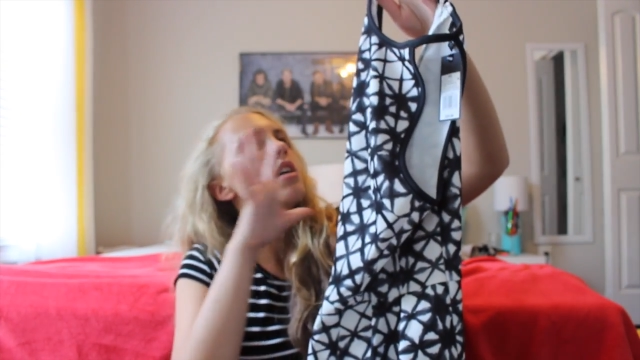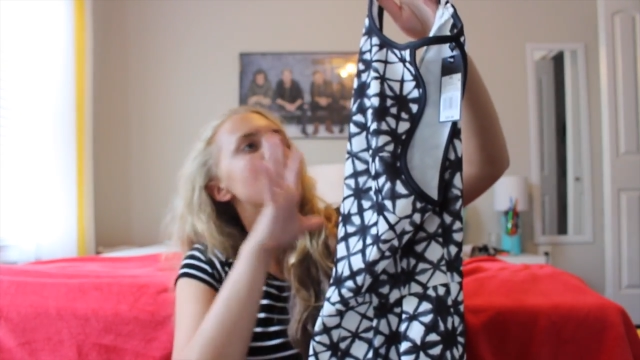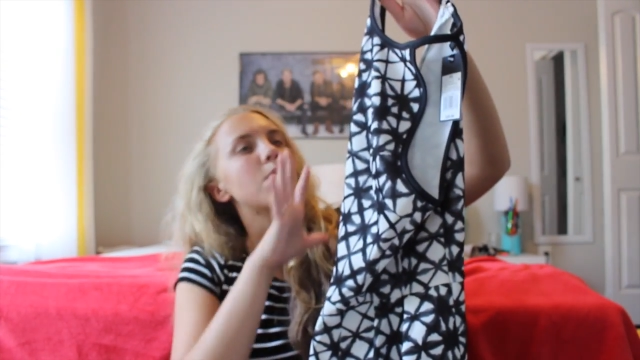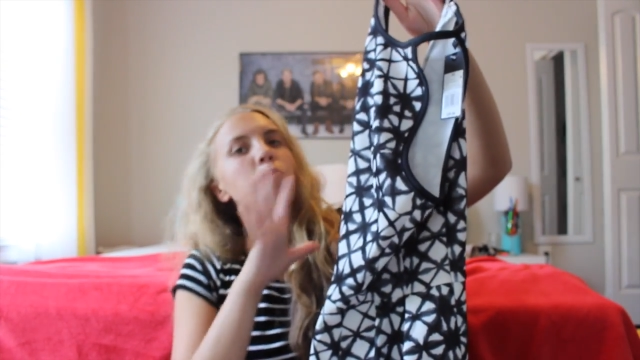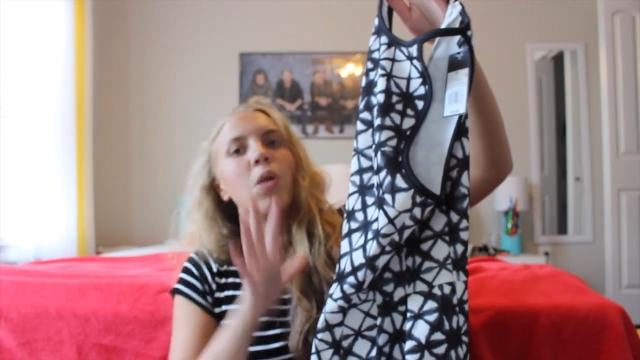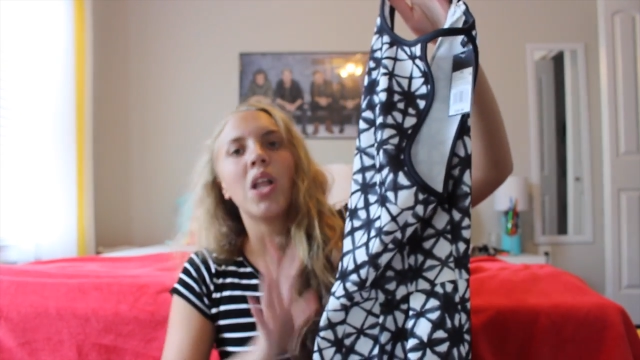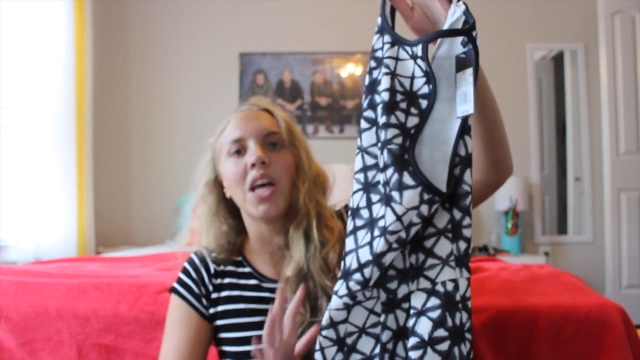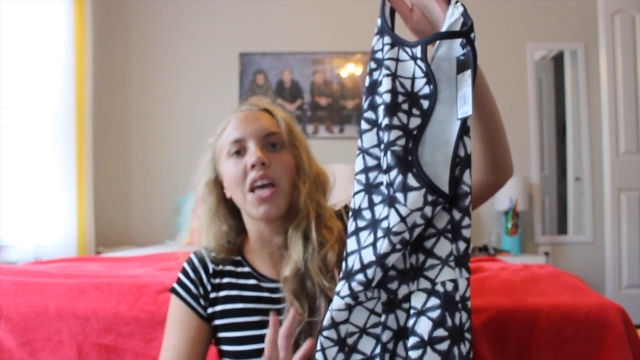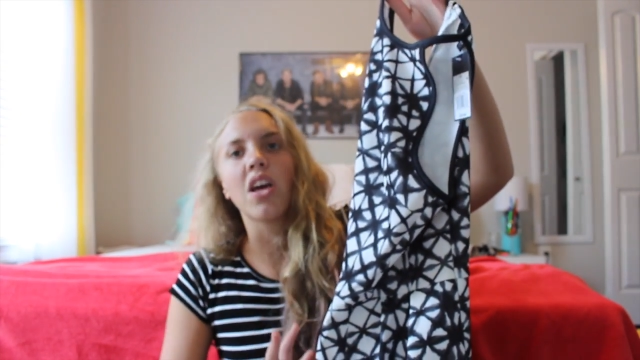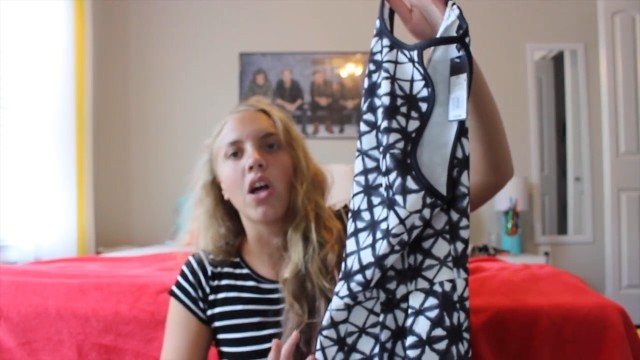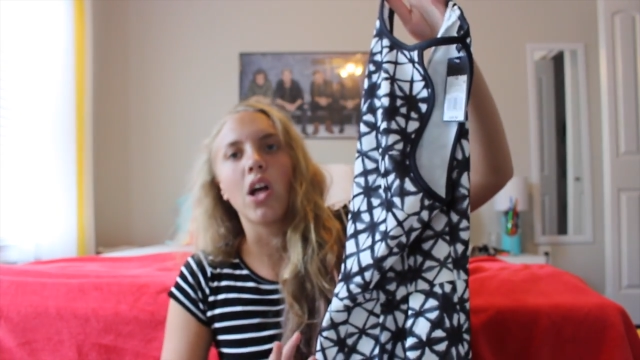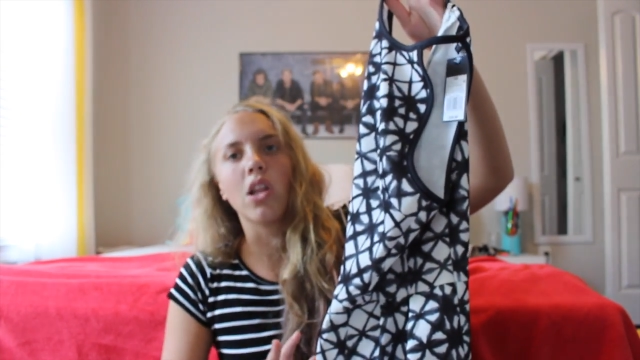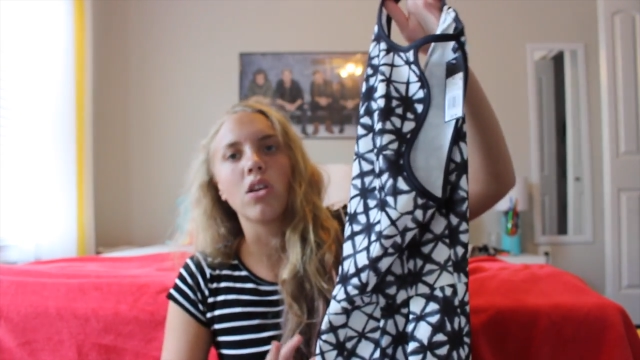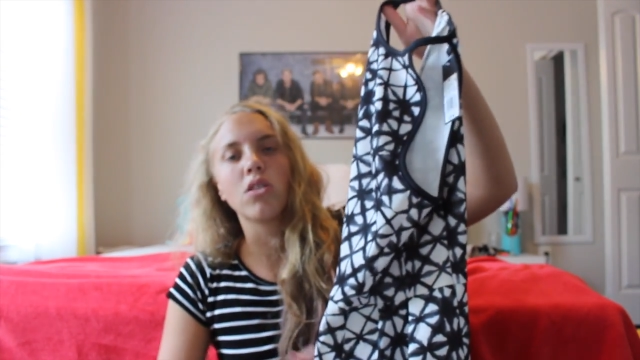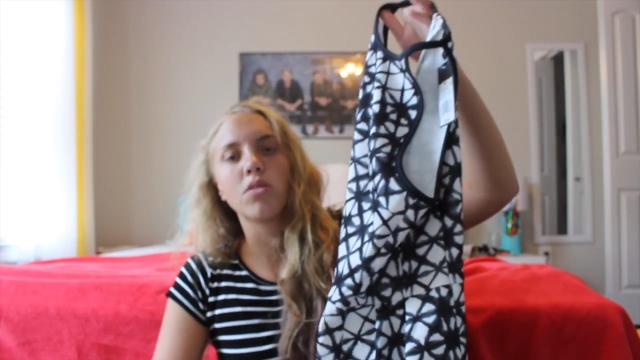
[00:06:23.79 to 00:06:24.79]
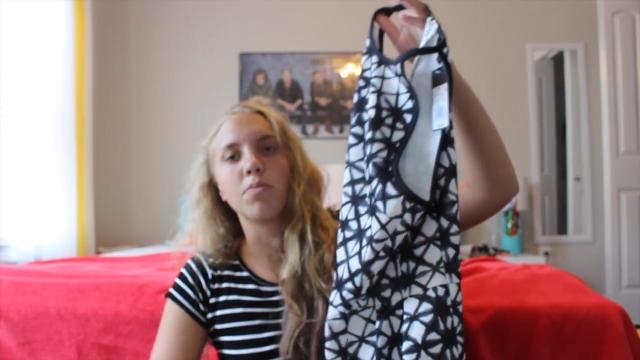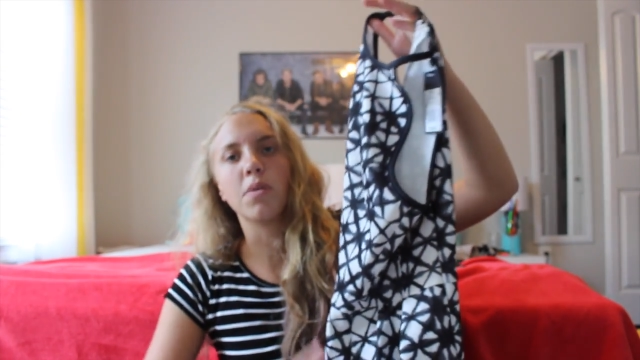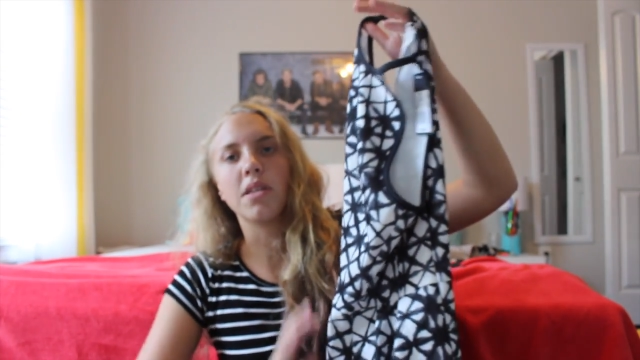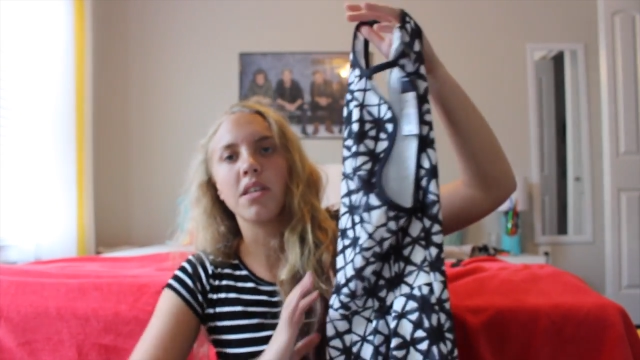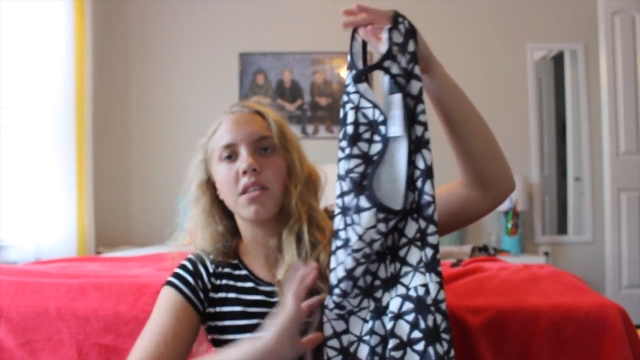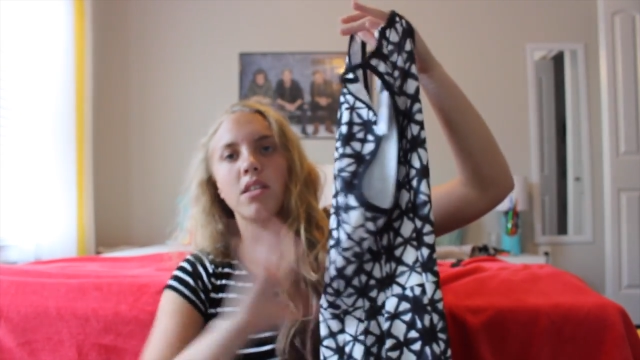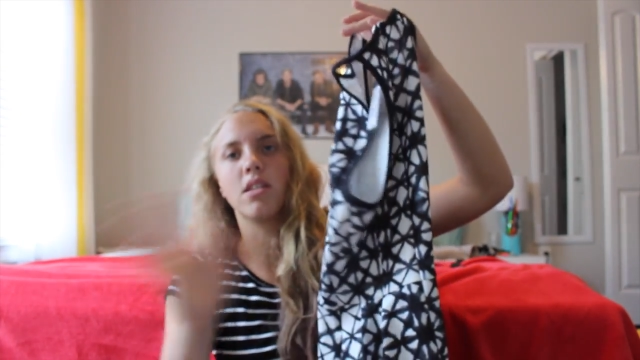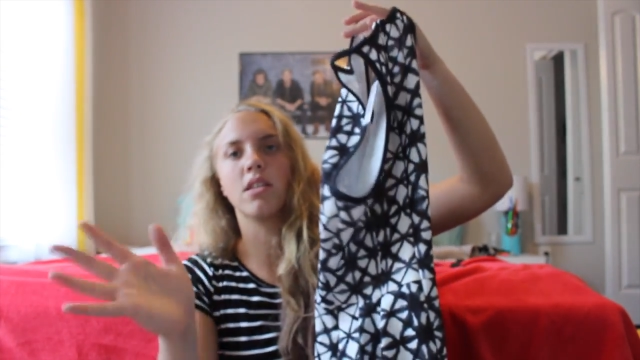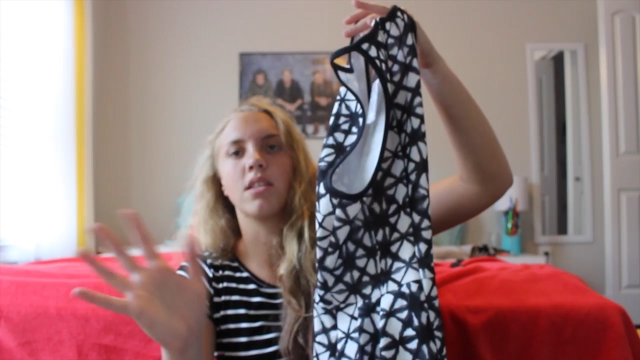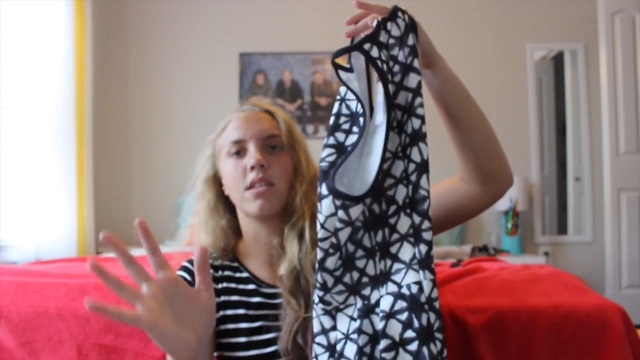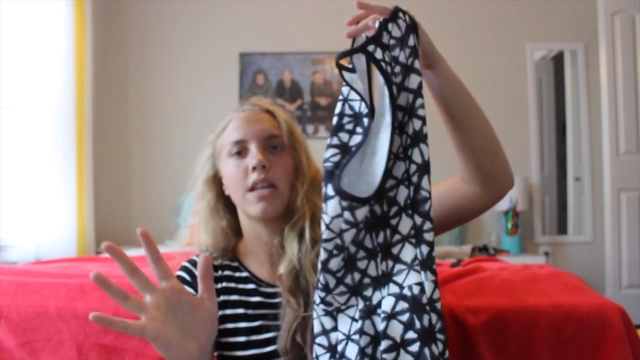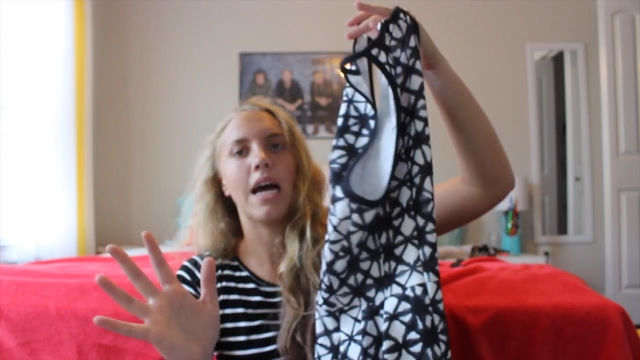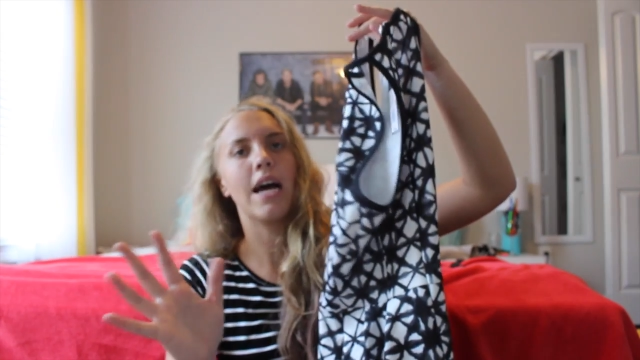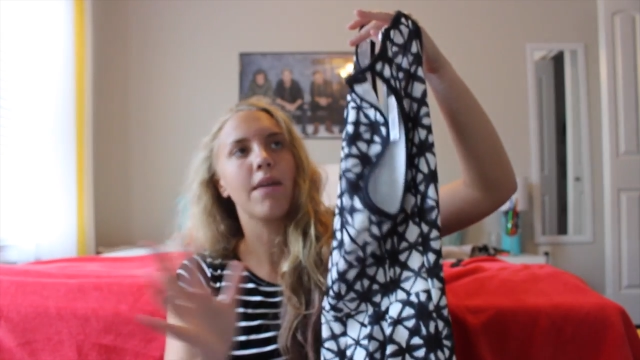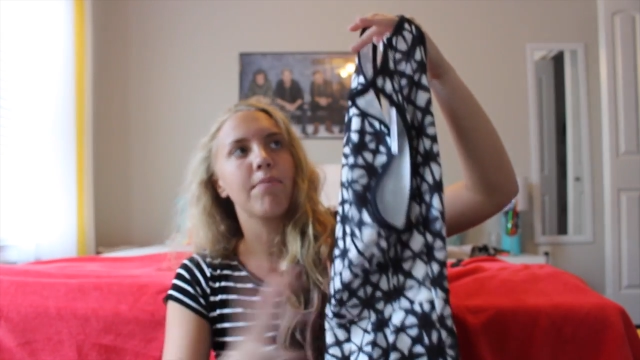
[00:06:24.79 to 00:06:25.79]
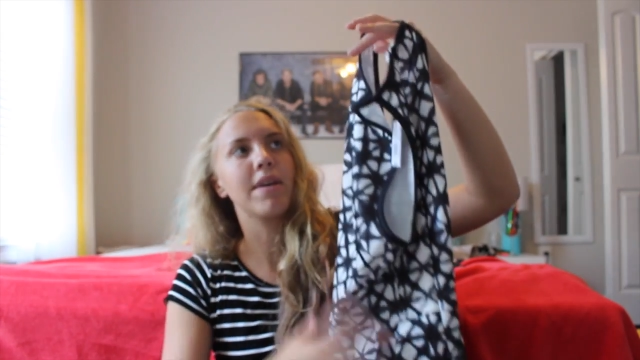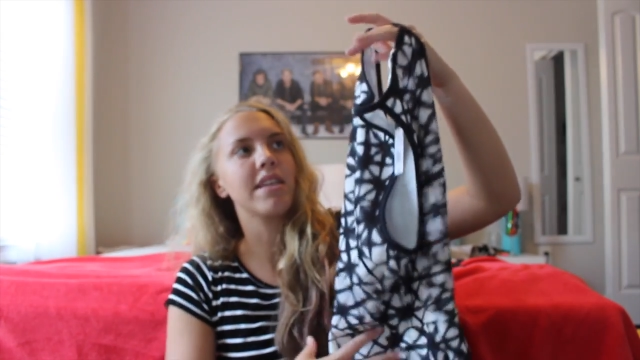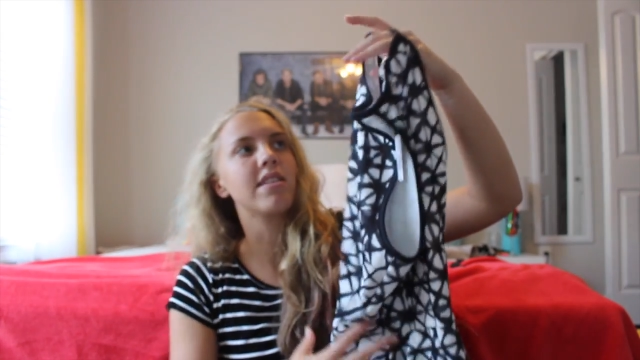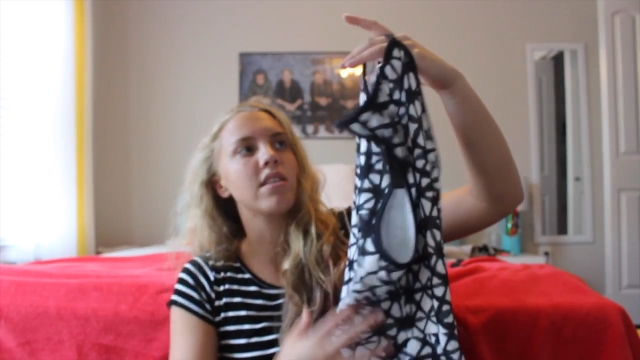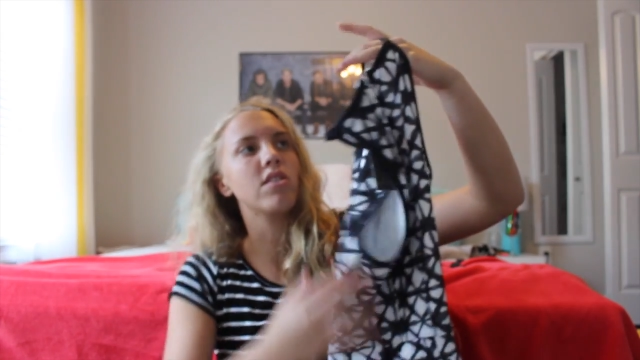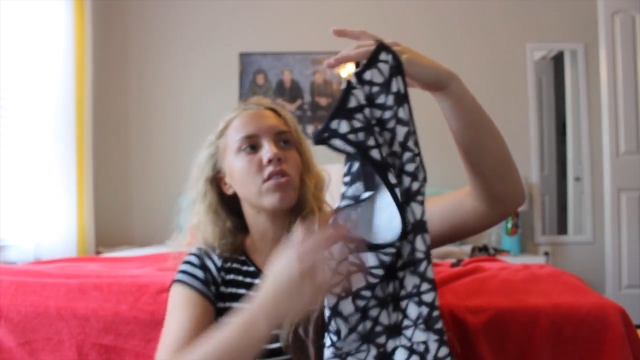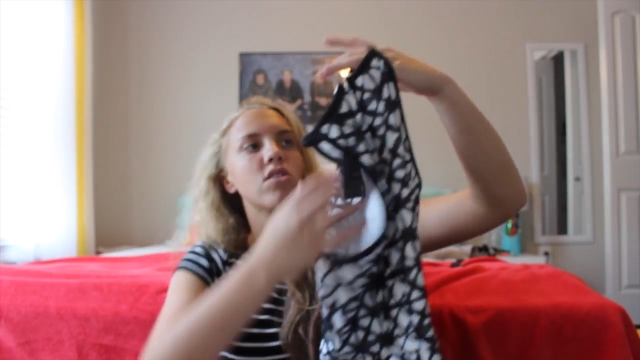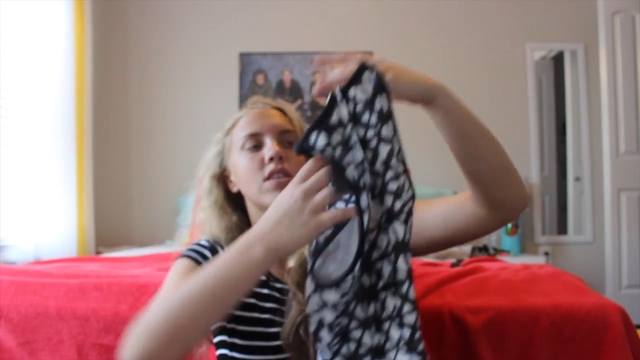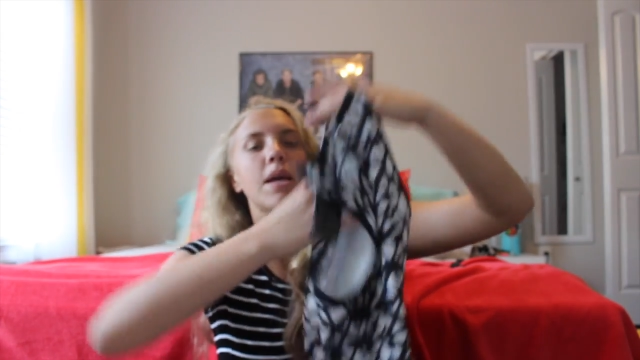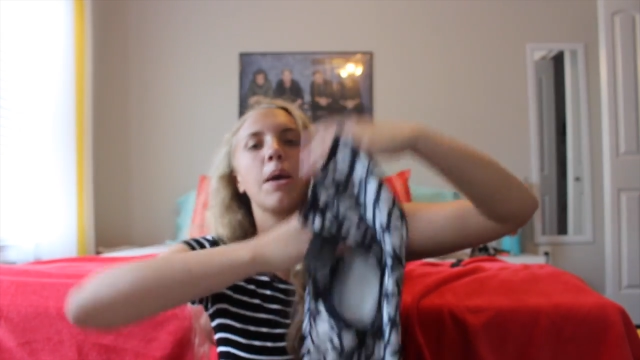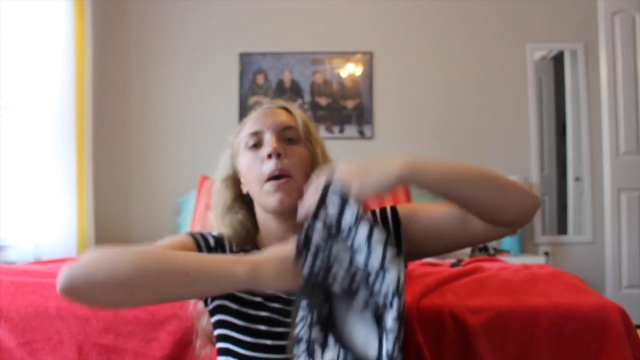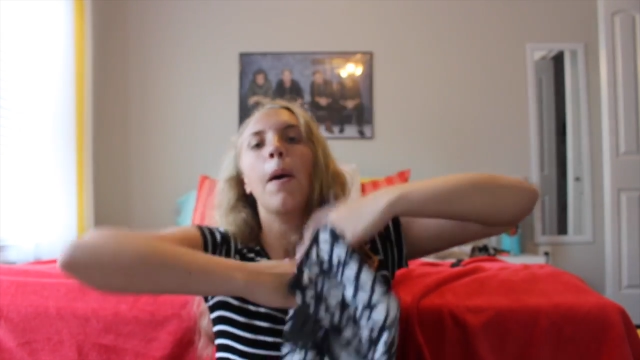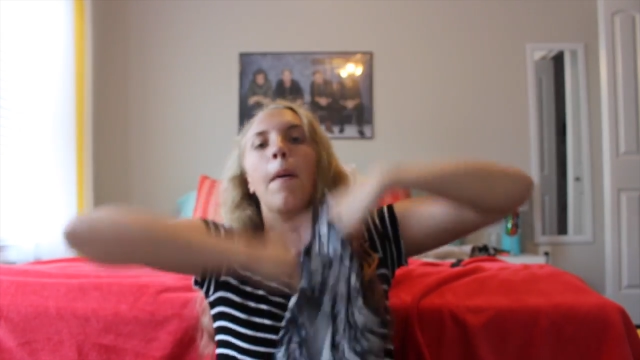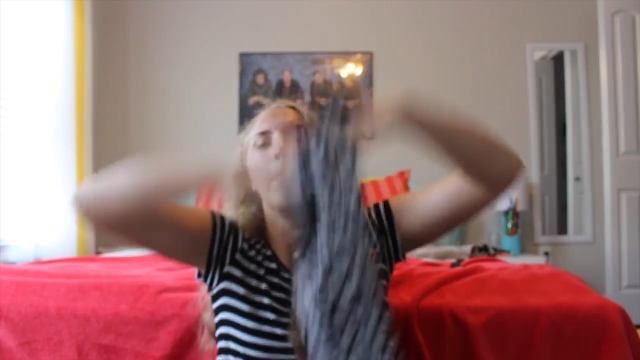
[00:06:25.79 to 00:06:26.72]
it's plain colors, but then the design makes it just like,